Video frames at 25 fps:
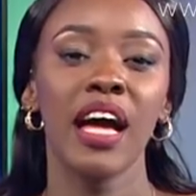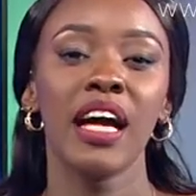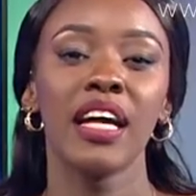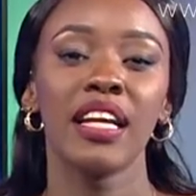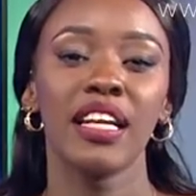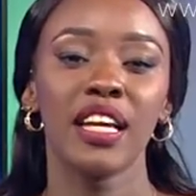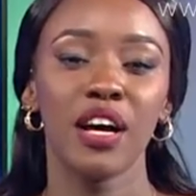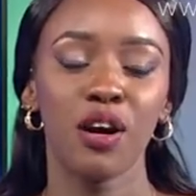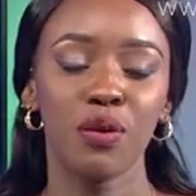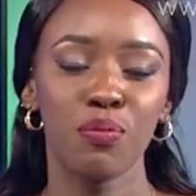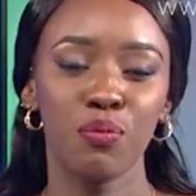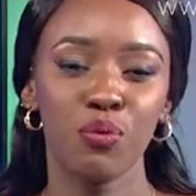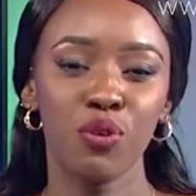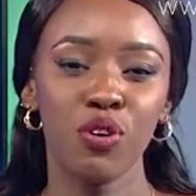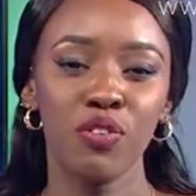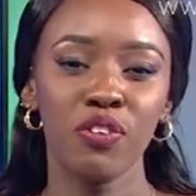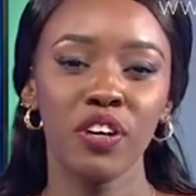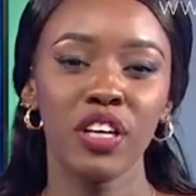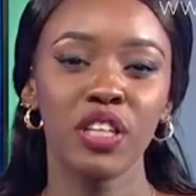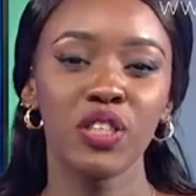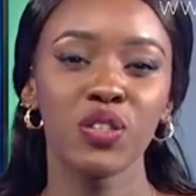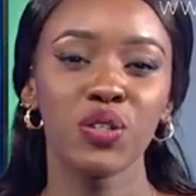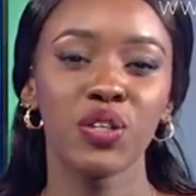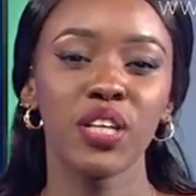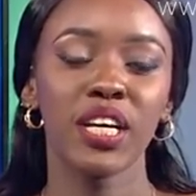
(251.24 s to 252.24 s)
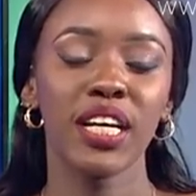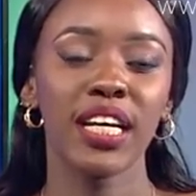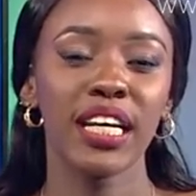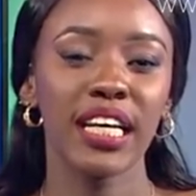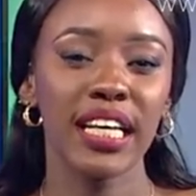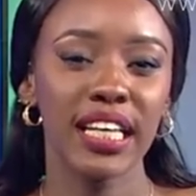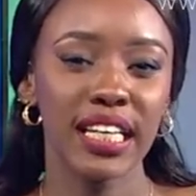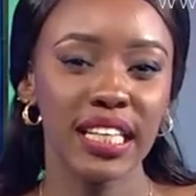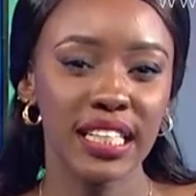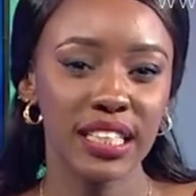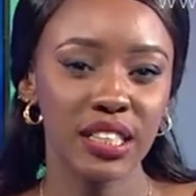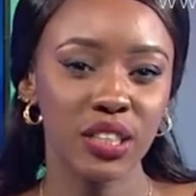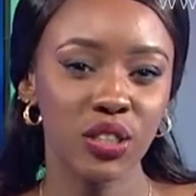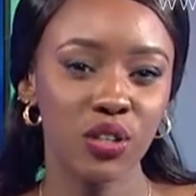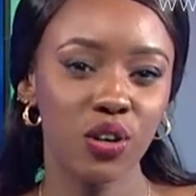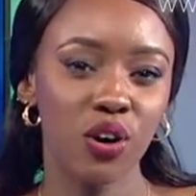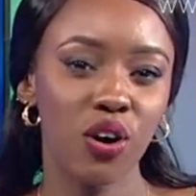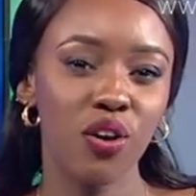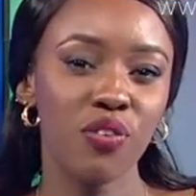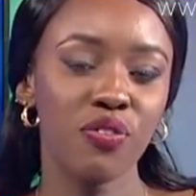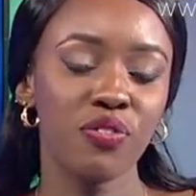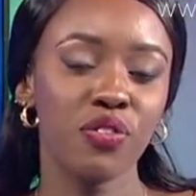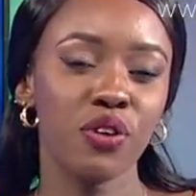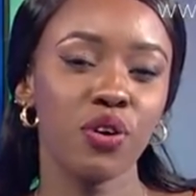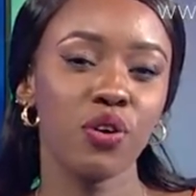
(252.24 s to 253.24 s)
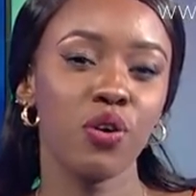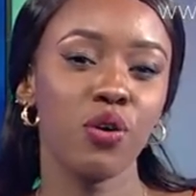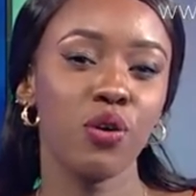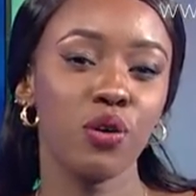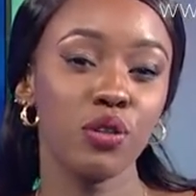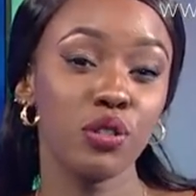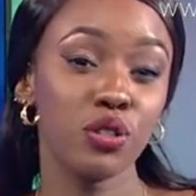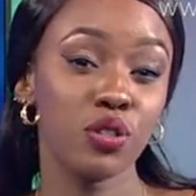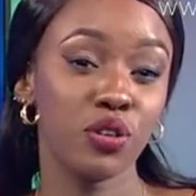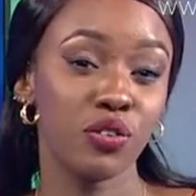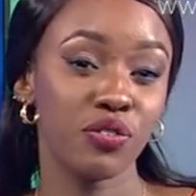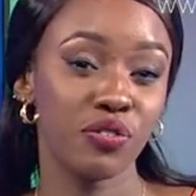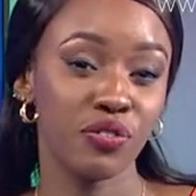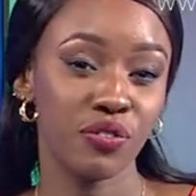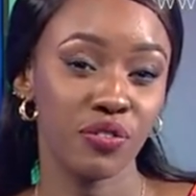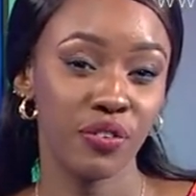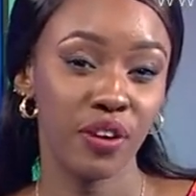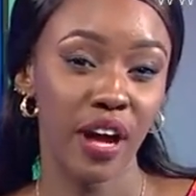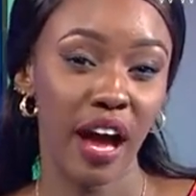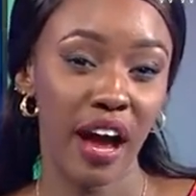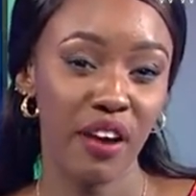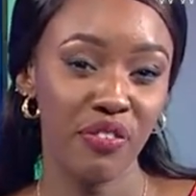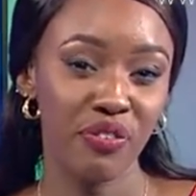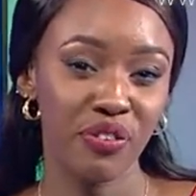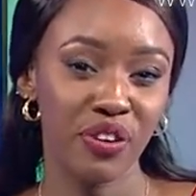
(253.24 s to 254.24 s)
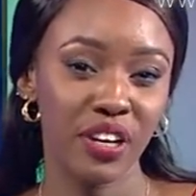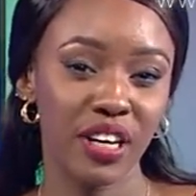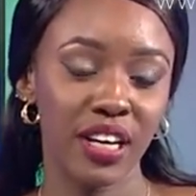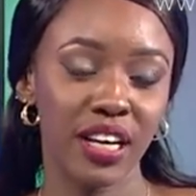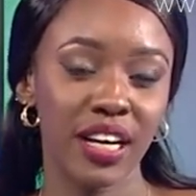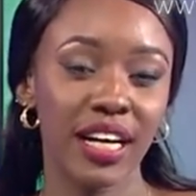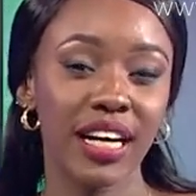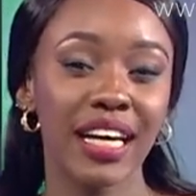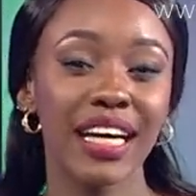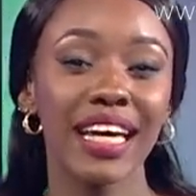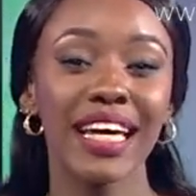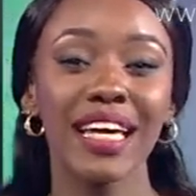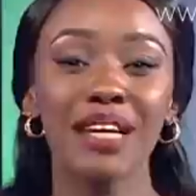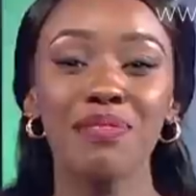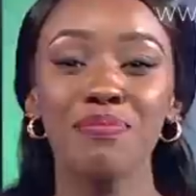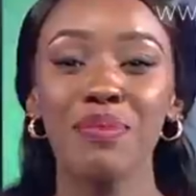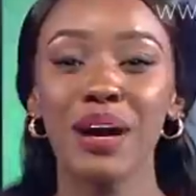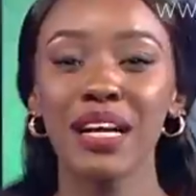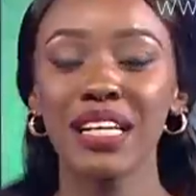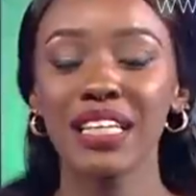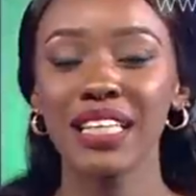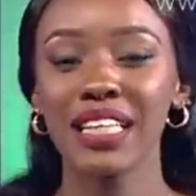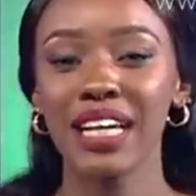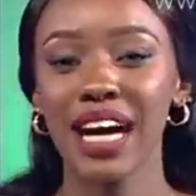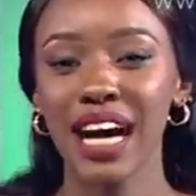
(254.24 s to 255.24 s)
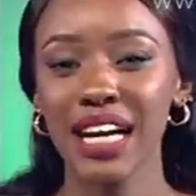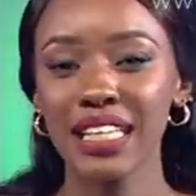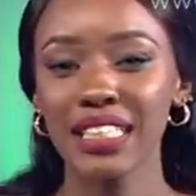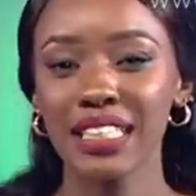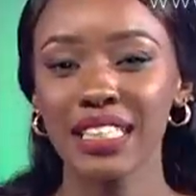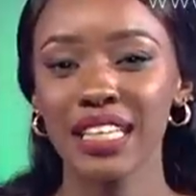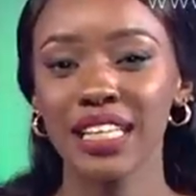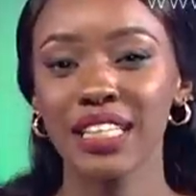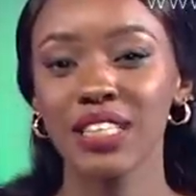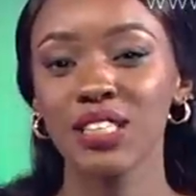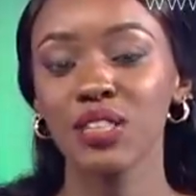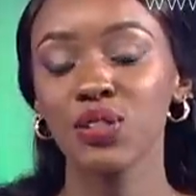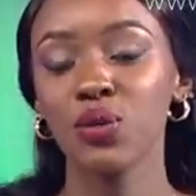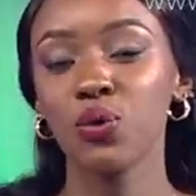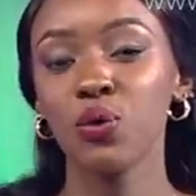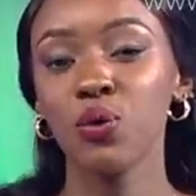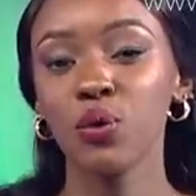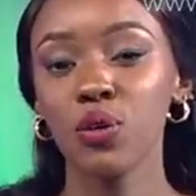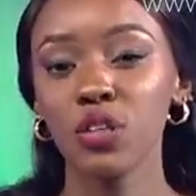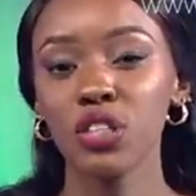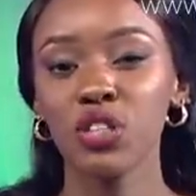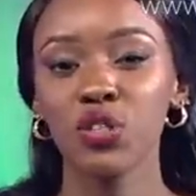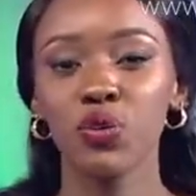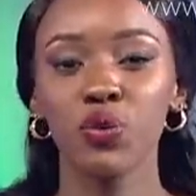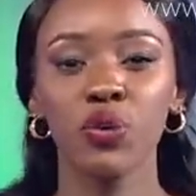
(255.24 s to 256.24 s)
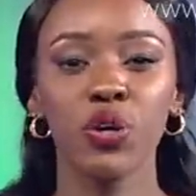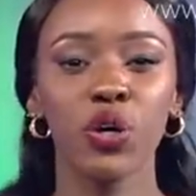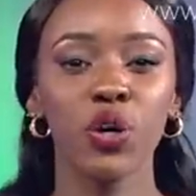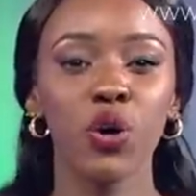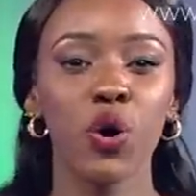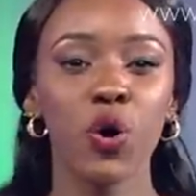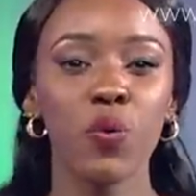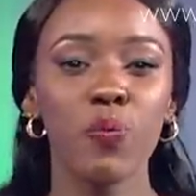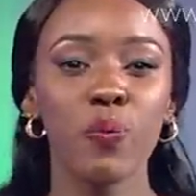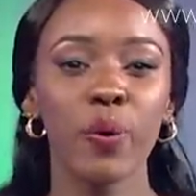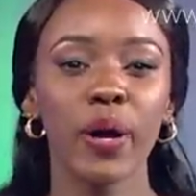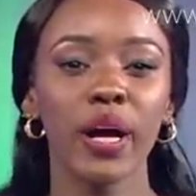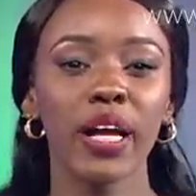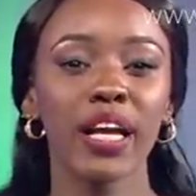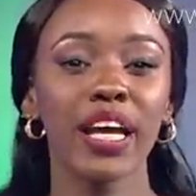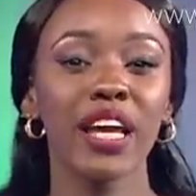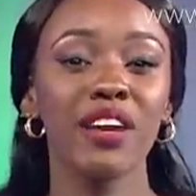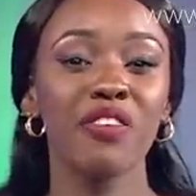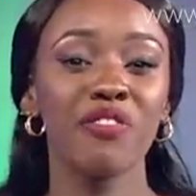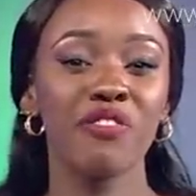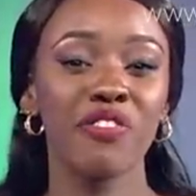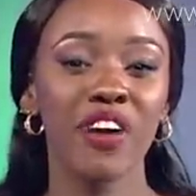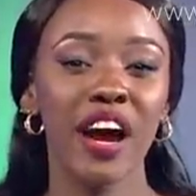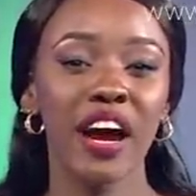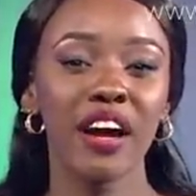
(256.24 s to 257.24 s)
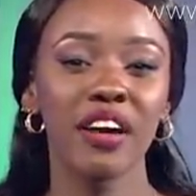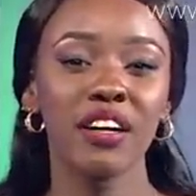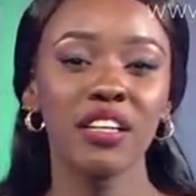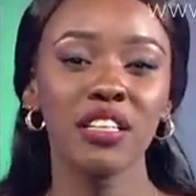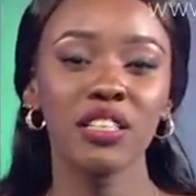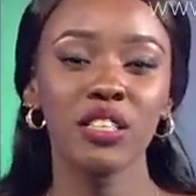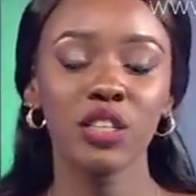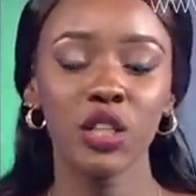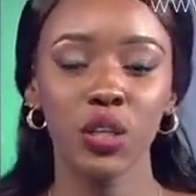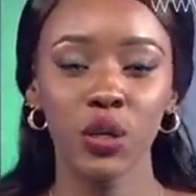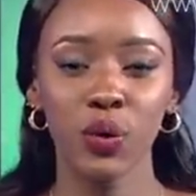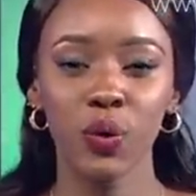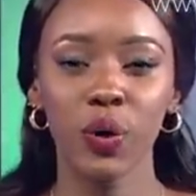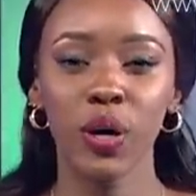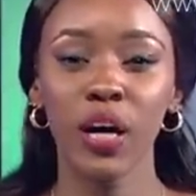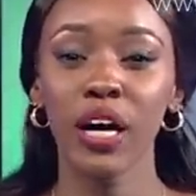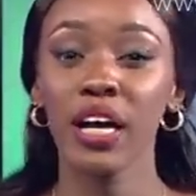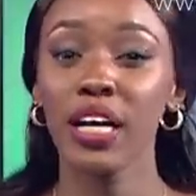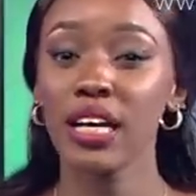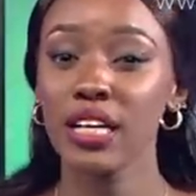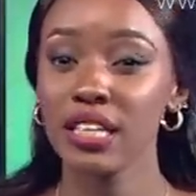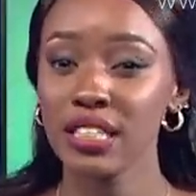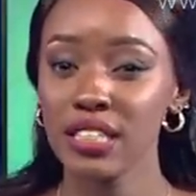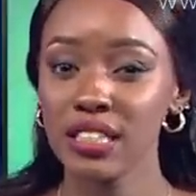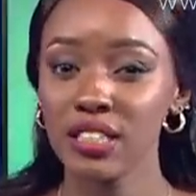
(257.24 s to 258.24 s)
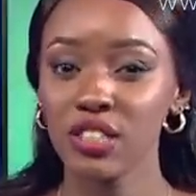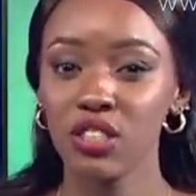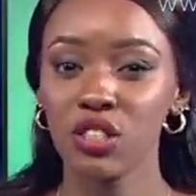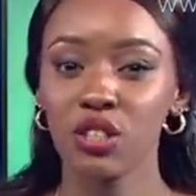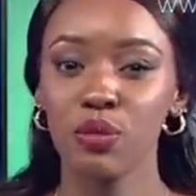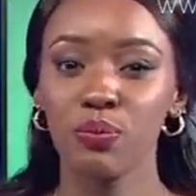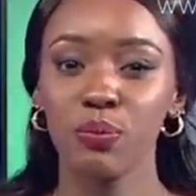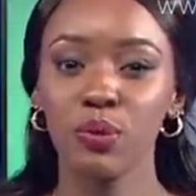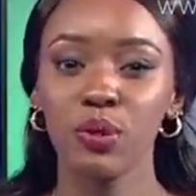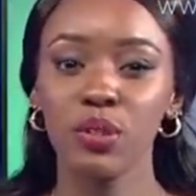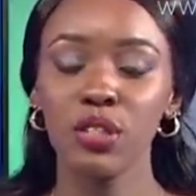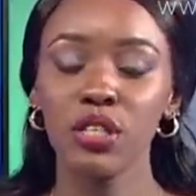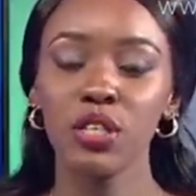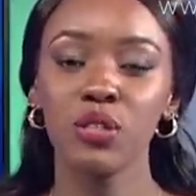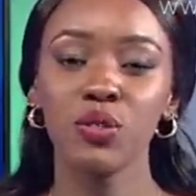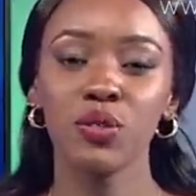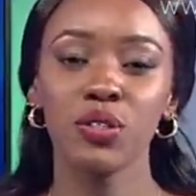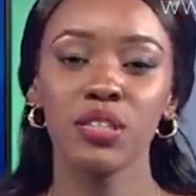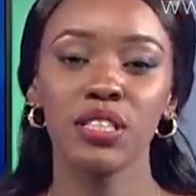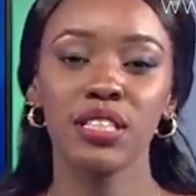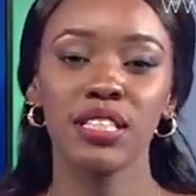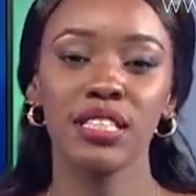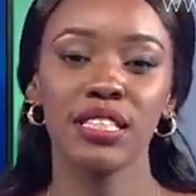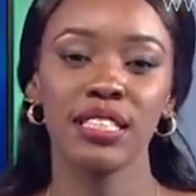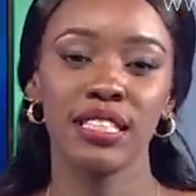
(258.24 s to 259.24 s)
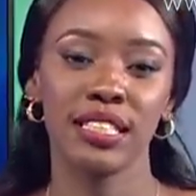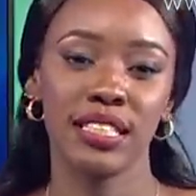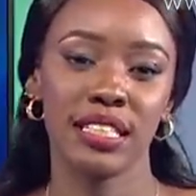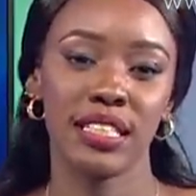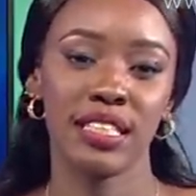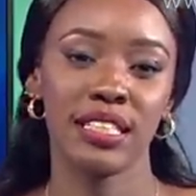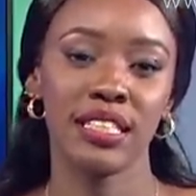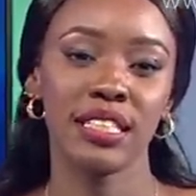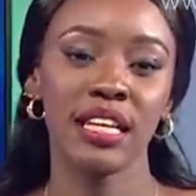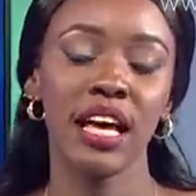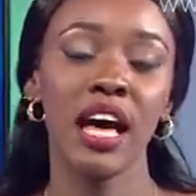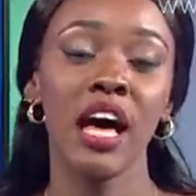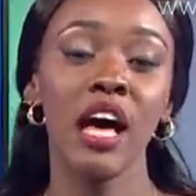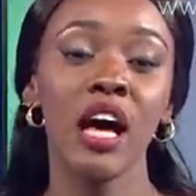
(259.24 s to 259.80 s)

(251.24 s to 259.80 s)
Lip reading: Now moving to the east of the coast of Africa, in Madagascar, schools reopen and virus cure is distributed to the citizens.